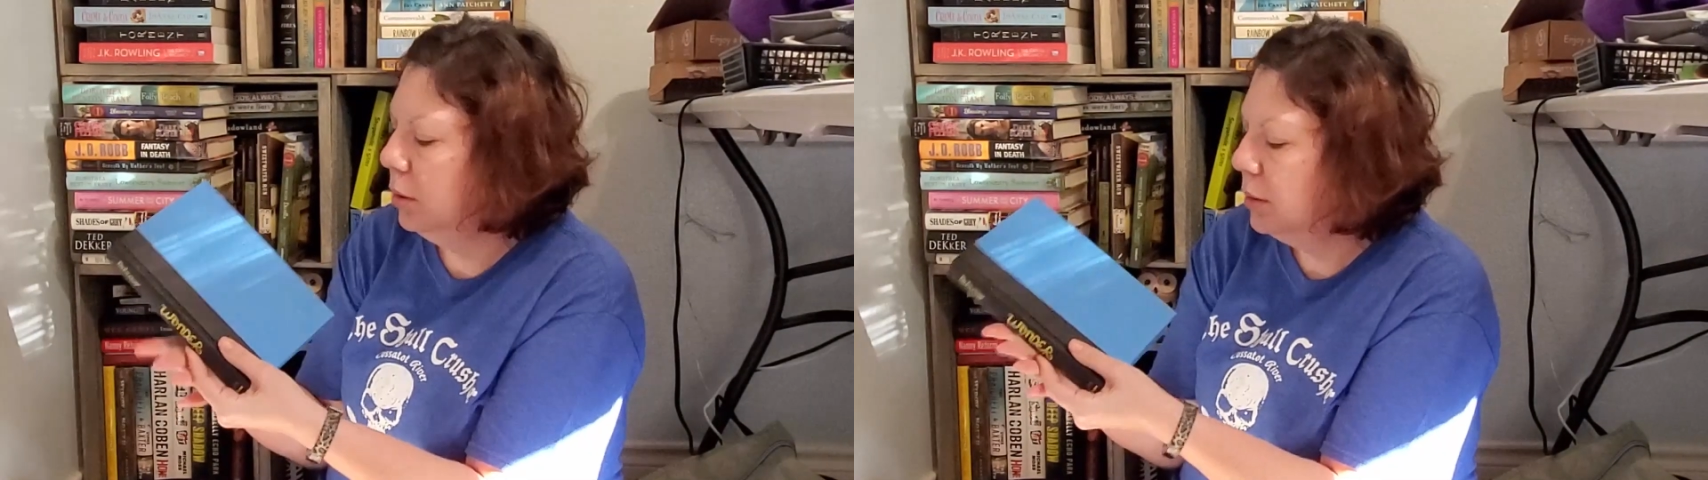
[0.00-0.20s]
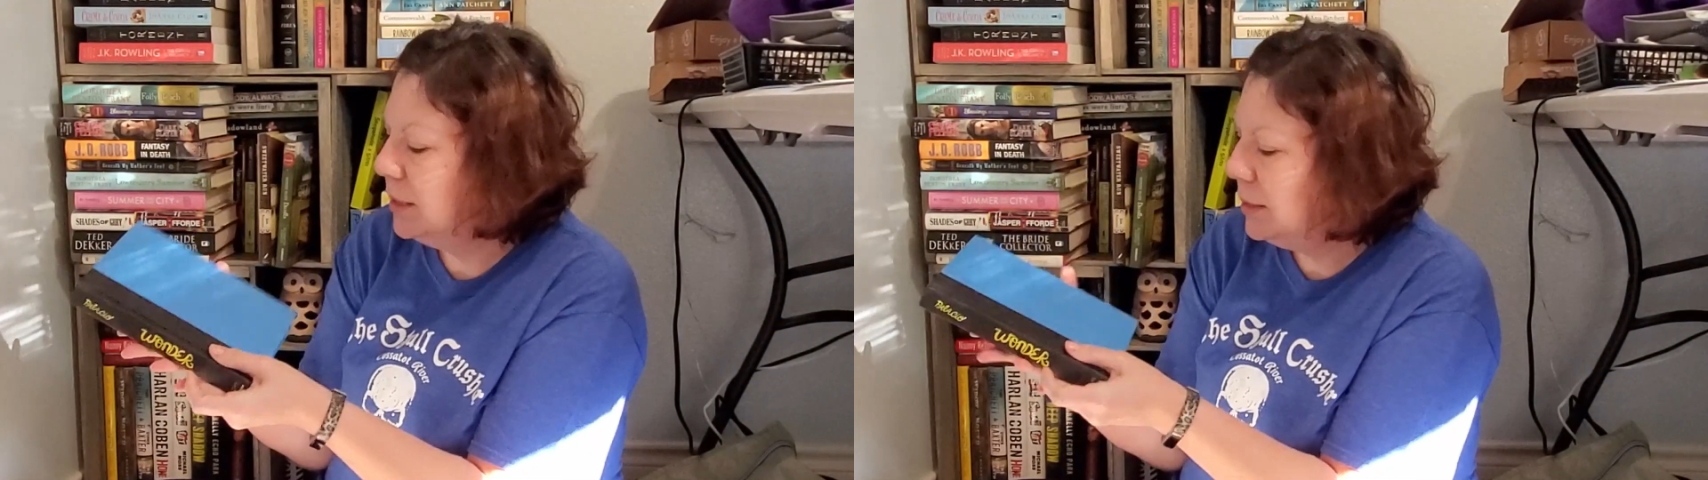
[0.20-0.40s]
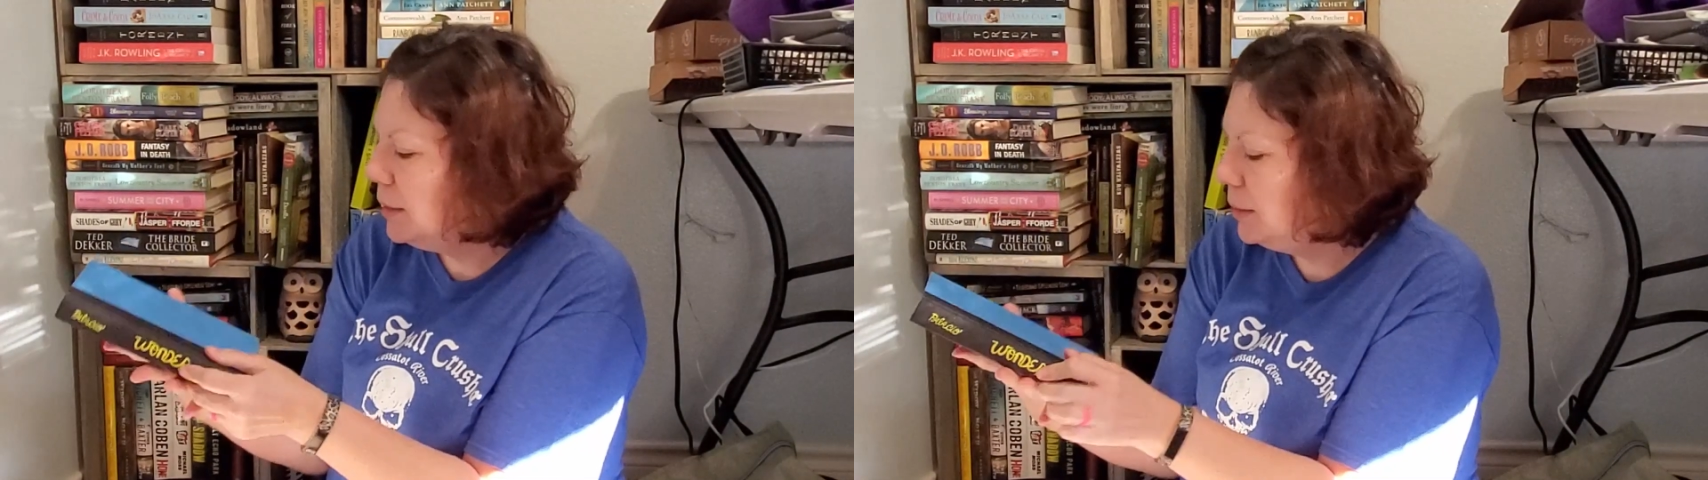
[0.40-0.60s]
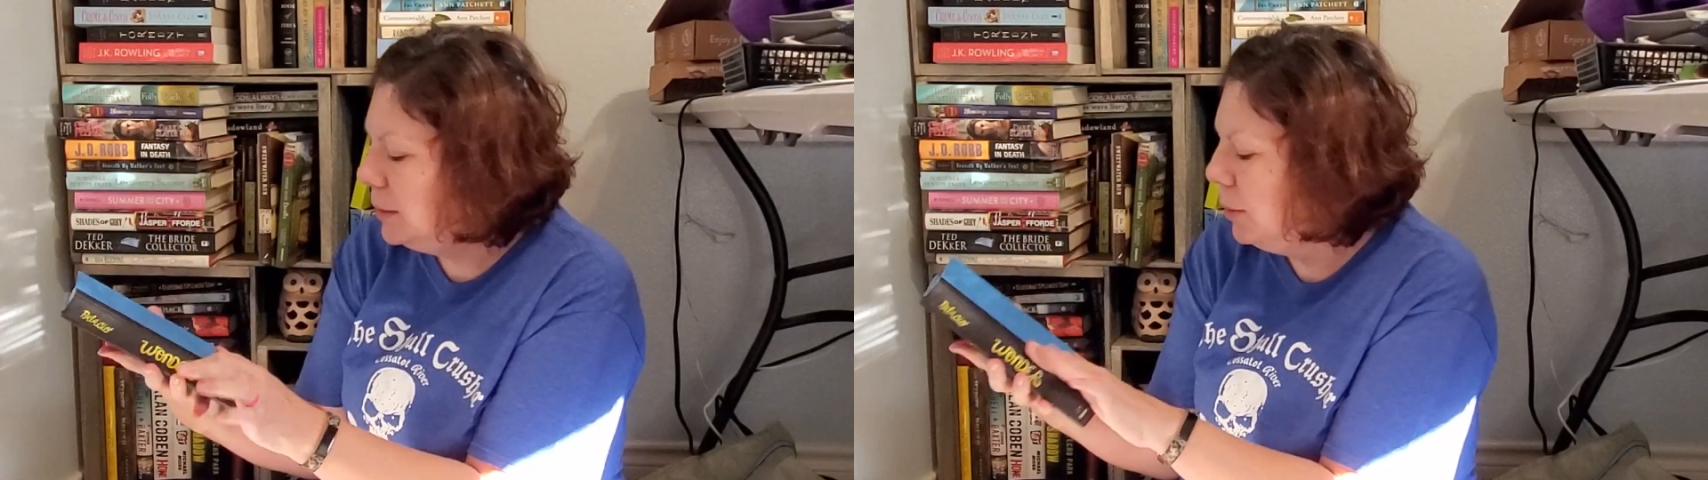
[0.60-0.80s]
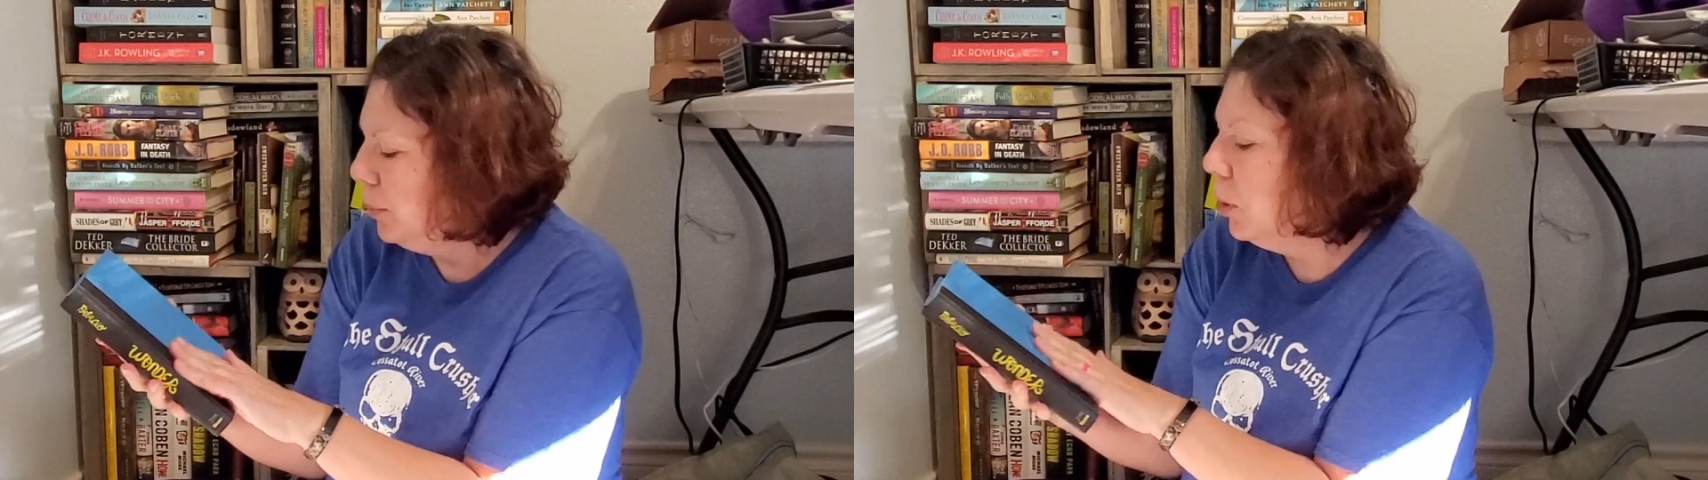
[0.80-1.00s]
This is
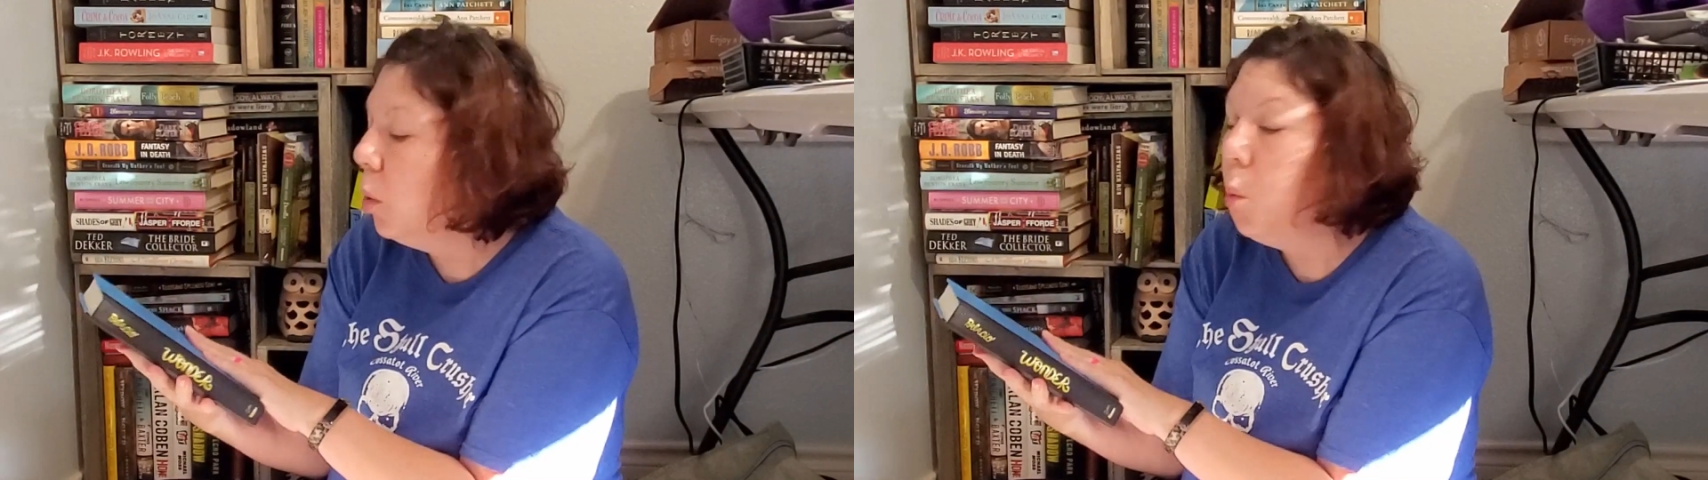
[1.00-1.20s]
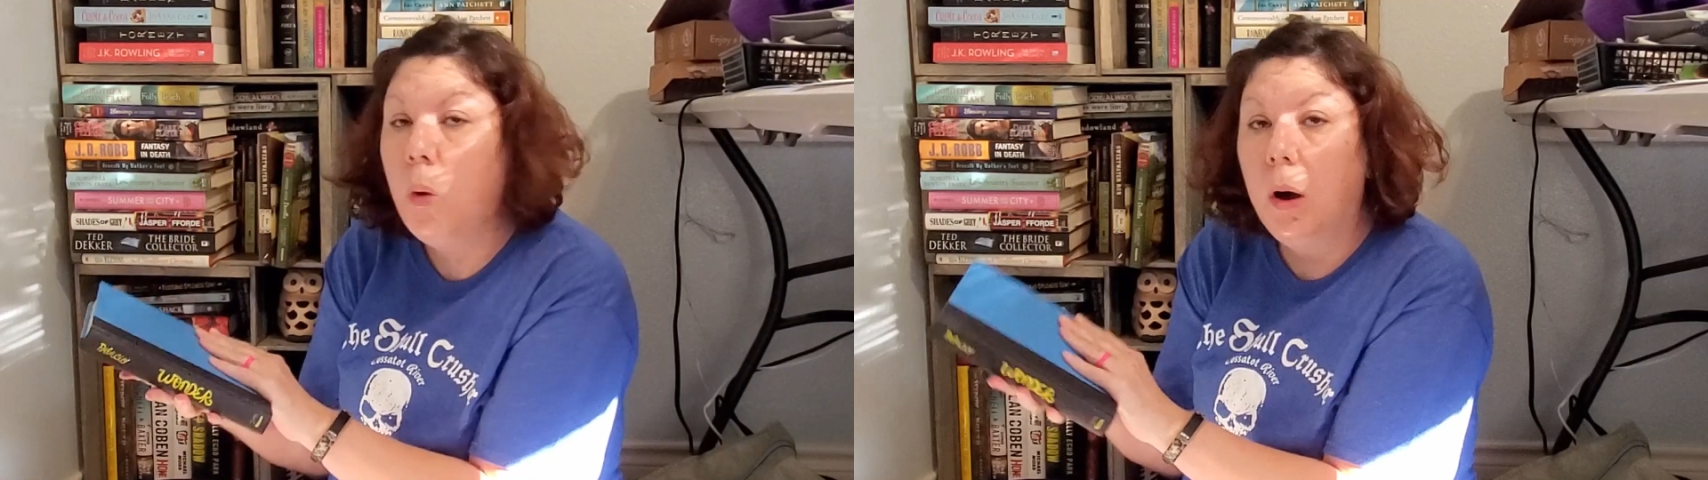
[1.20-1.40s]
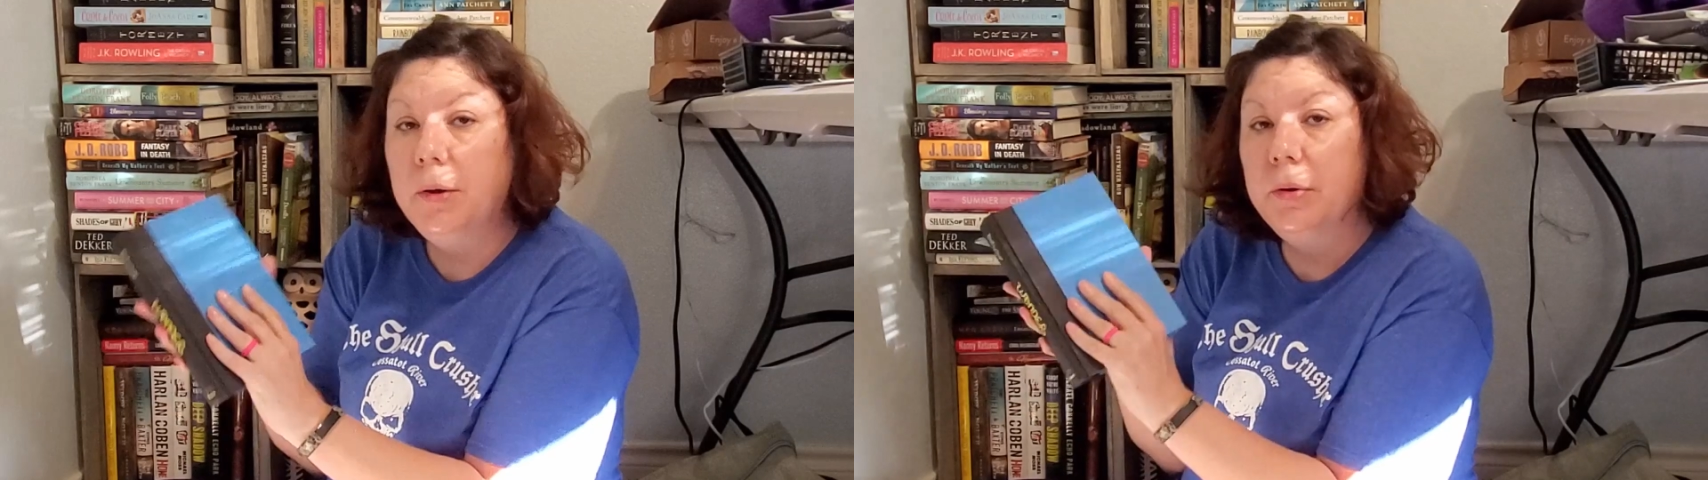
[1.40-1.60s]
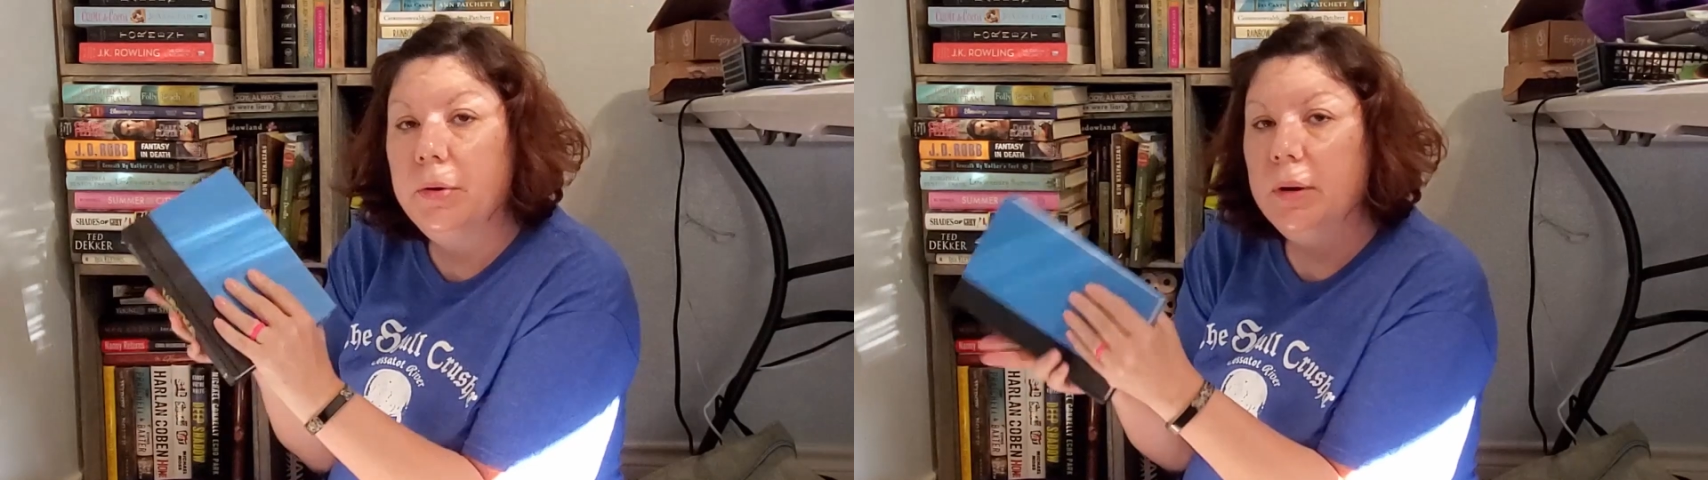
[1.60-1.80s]
the book Wander.